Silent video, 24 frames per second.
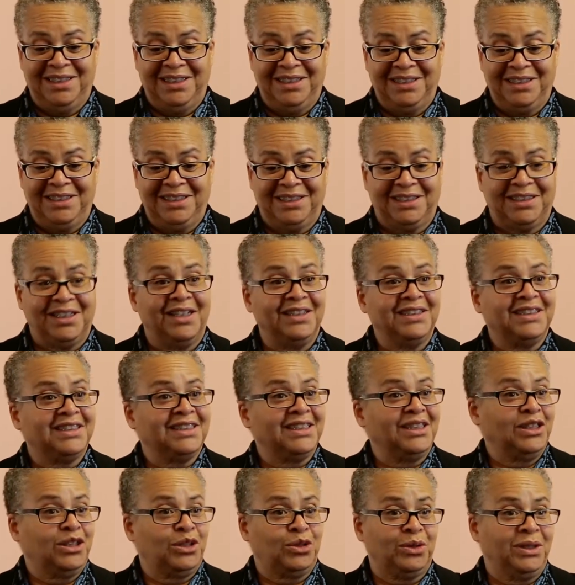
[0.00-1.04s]
stunts
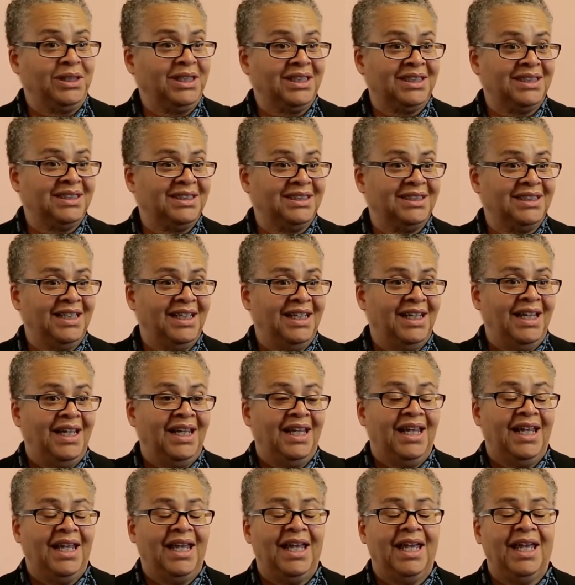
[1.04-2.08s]
and tricks.
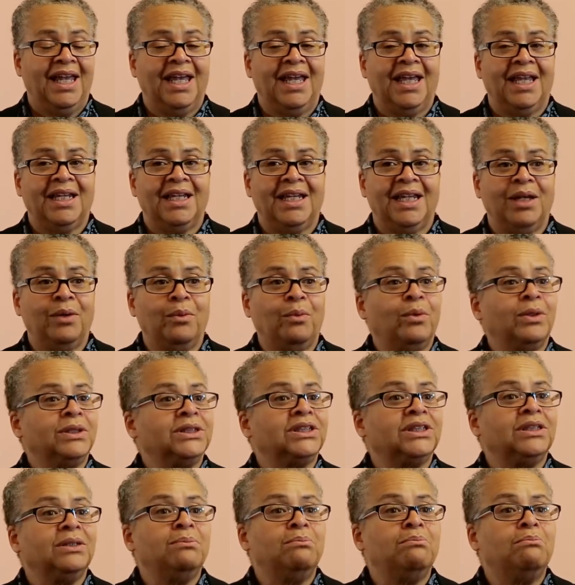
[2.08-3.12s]
And it
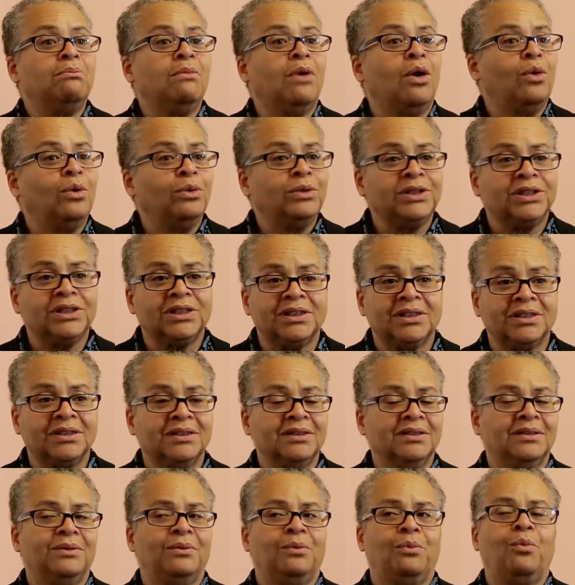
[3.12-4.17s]
was the most
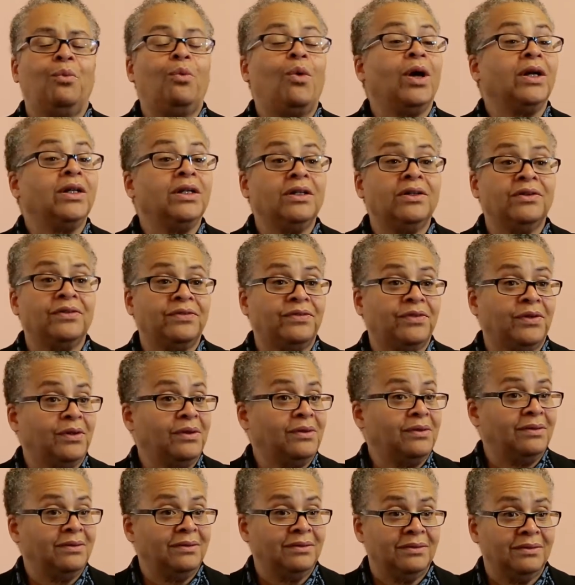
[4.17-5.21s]

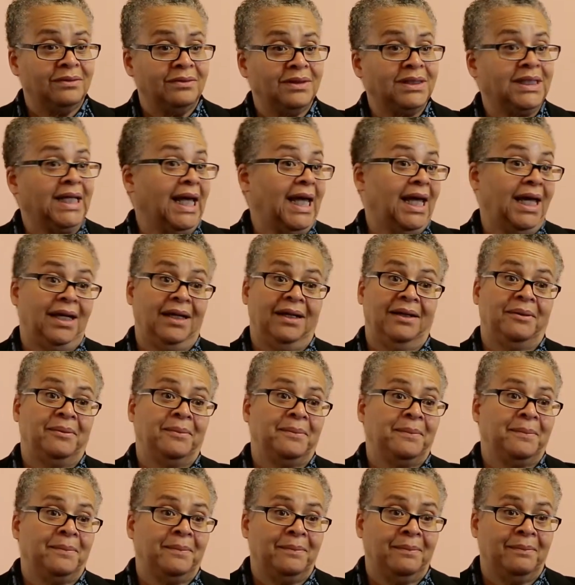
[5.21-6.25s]
wonderful day.
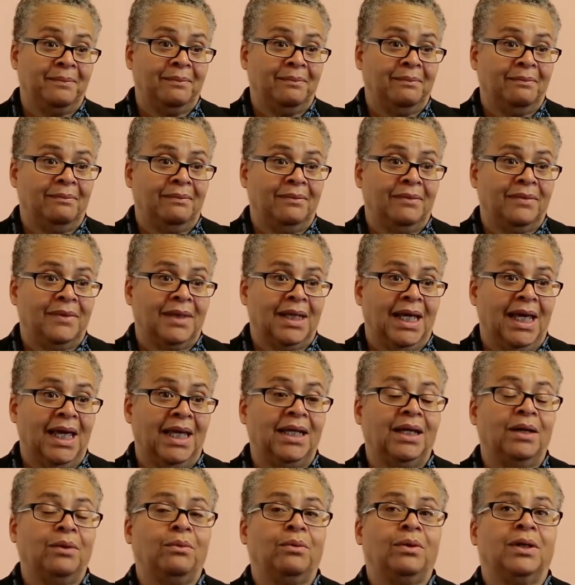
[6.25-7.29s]

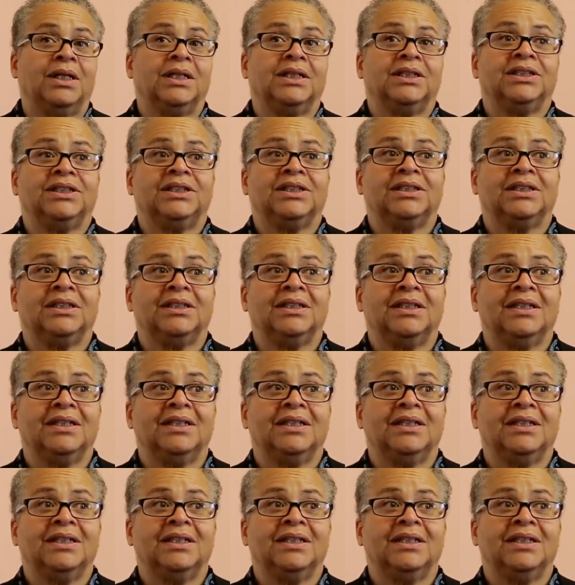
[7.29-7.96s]
And it was